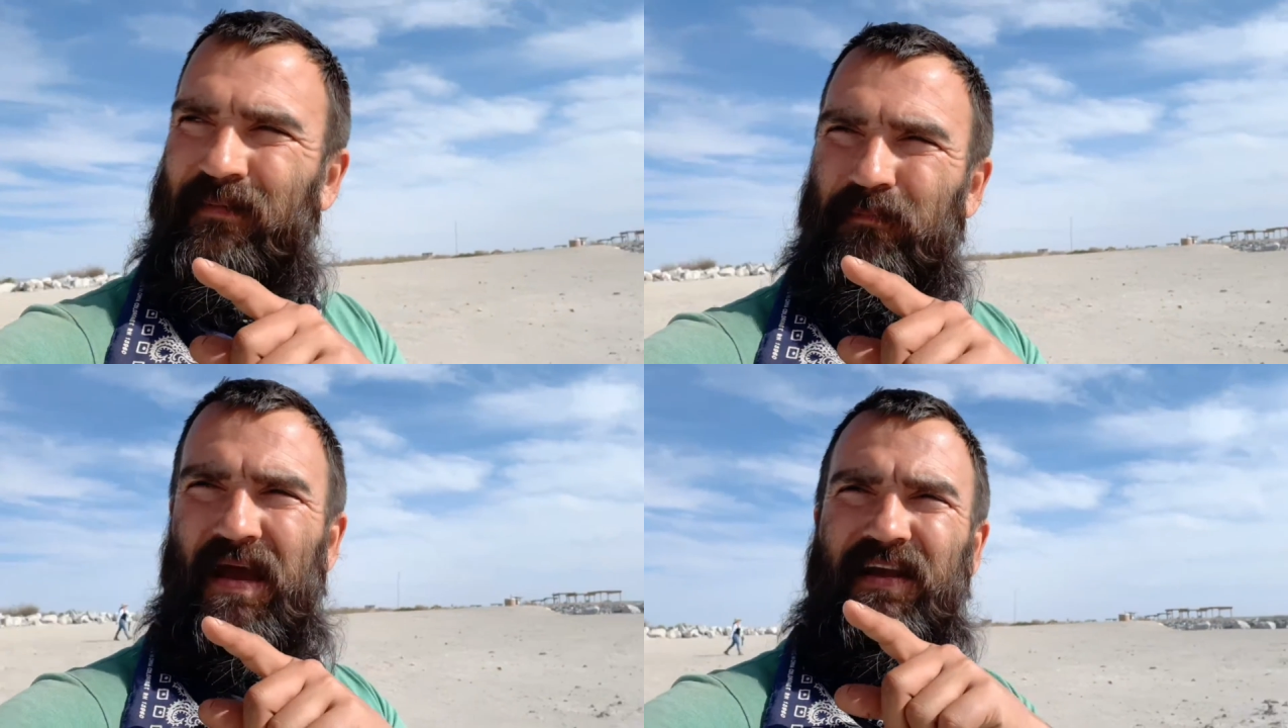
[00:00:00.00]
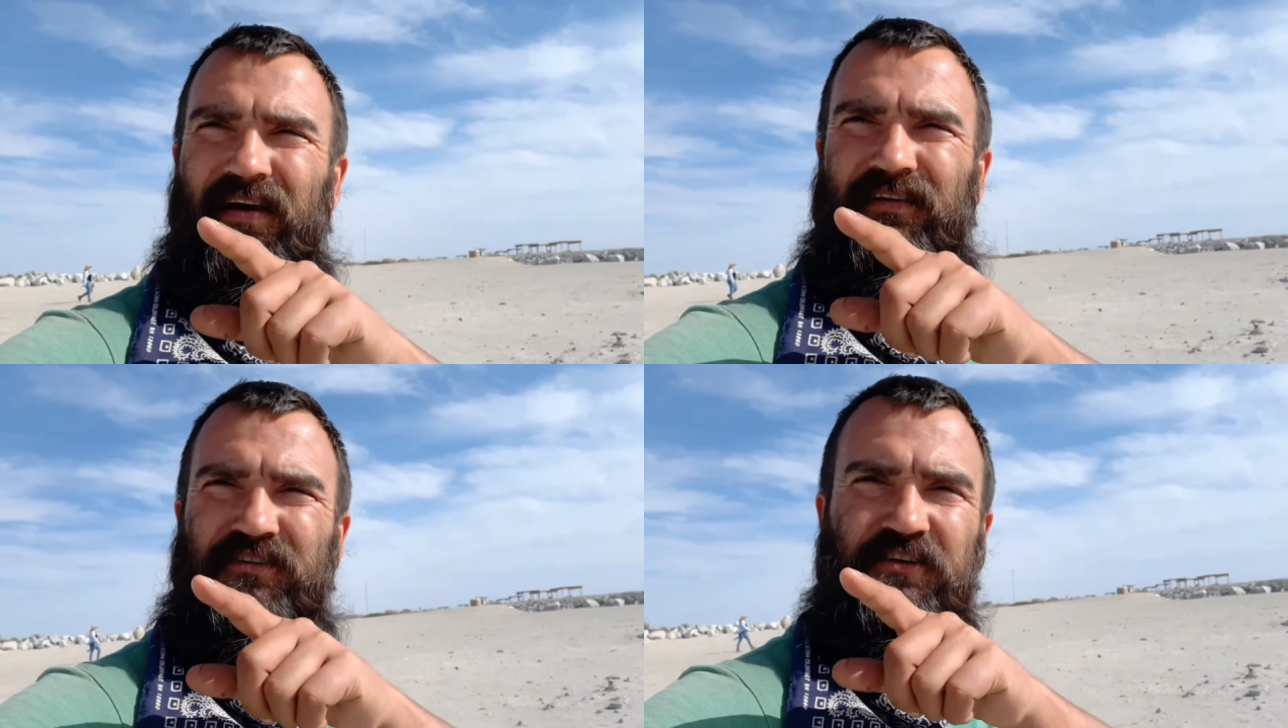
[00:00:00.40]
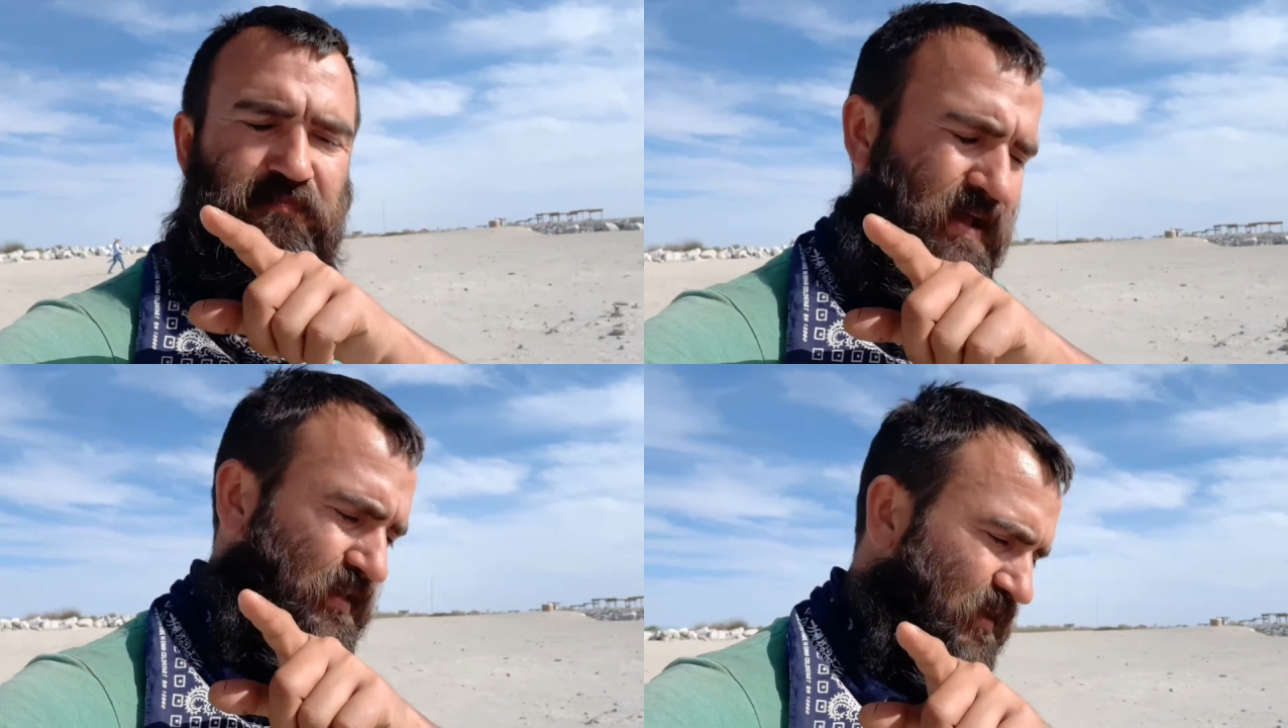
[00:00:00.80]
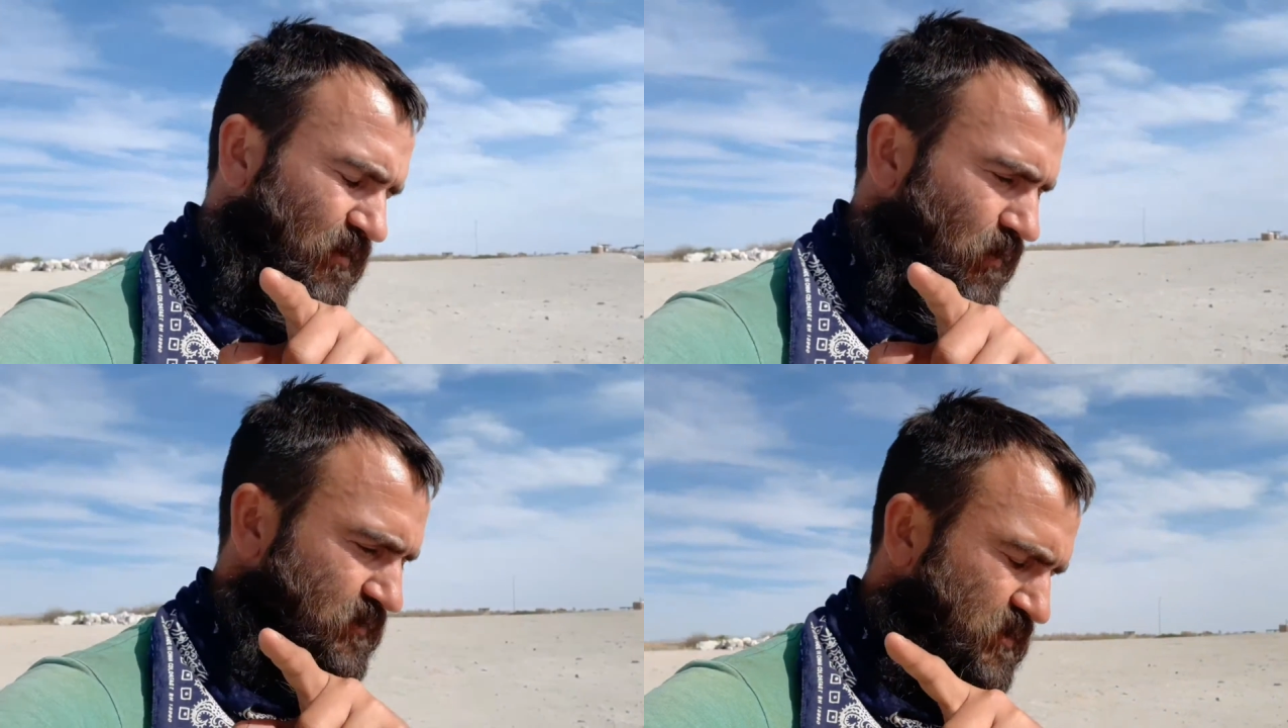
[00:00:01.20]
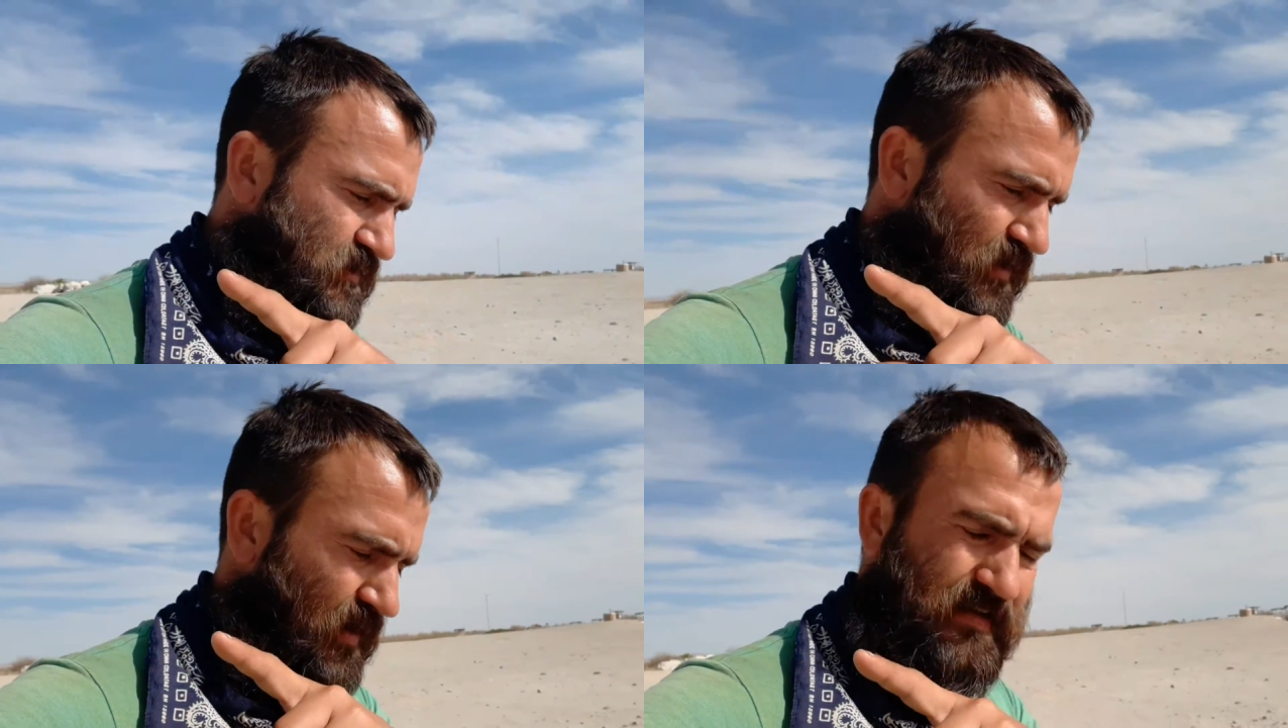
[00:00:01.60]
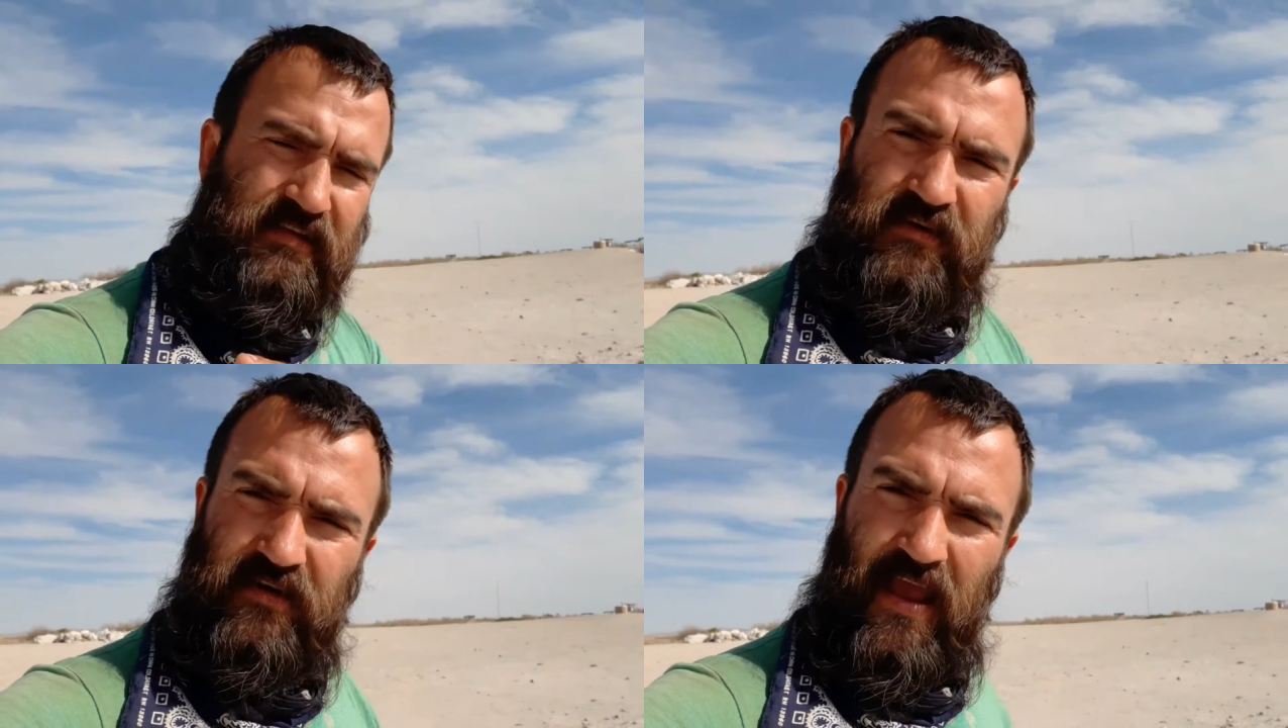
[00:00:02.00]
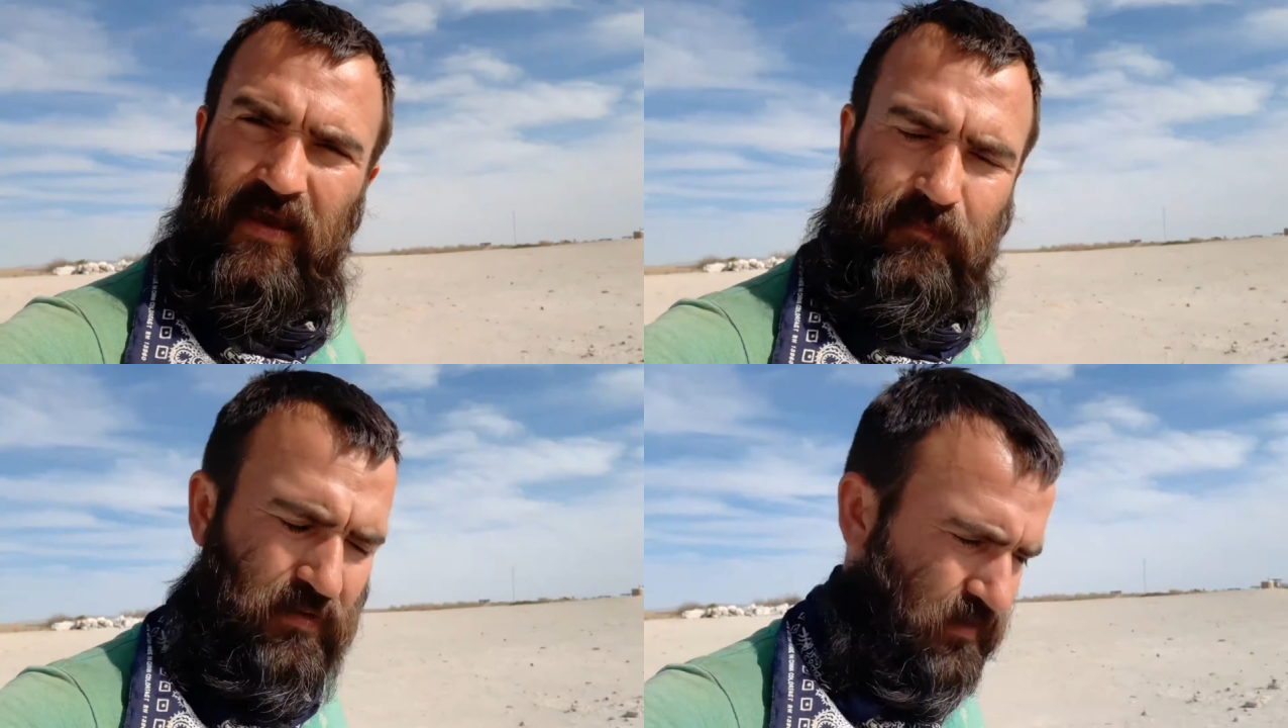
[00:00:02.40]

Mecca, just back there, or just uh, Desert Camp,